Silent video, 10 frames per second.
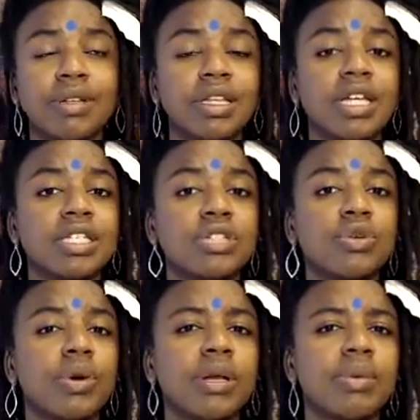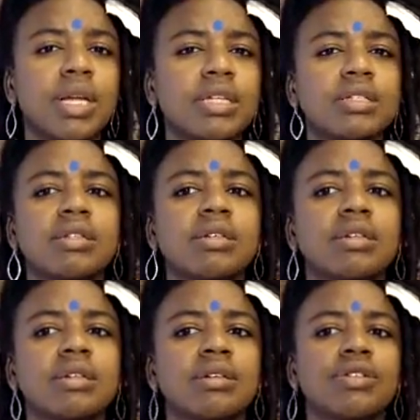less than 20 minutes.
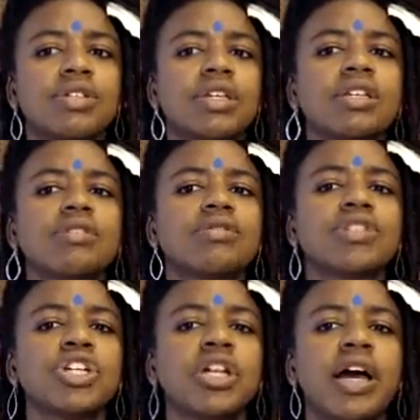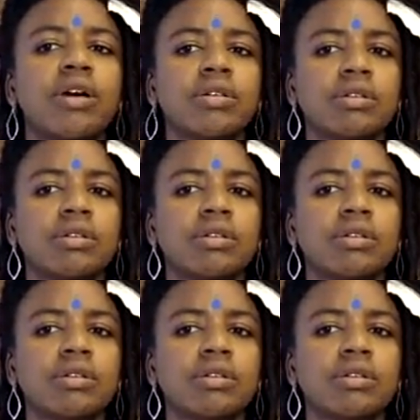Just gonna chill out.